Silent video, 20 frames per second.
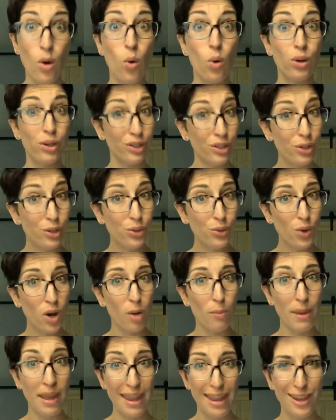or you
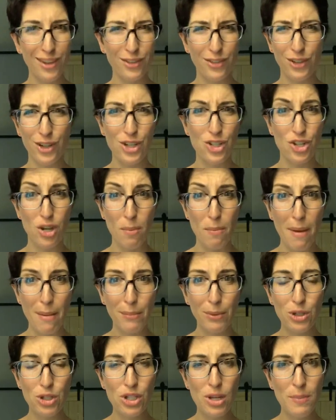are paying for a gym
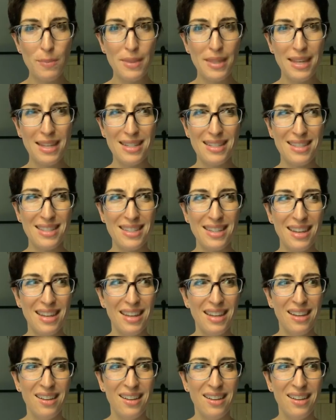membership that's